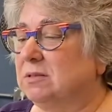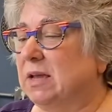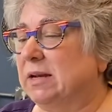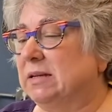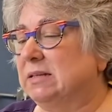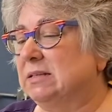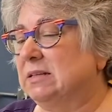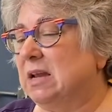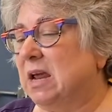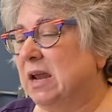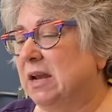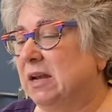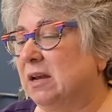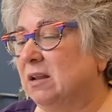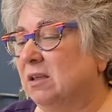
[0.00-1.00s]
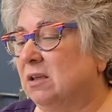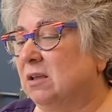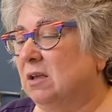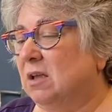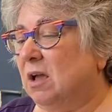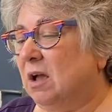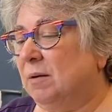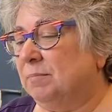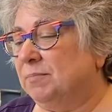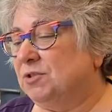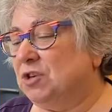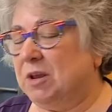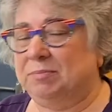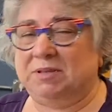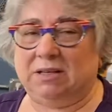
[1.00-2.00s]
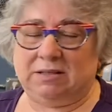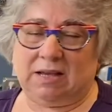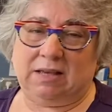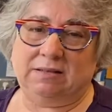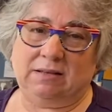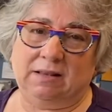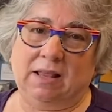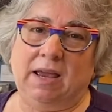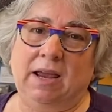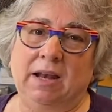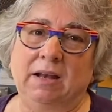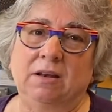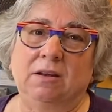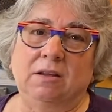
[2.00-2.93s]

I design shapes of tessellate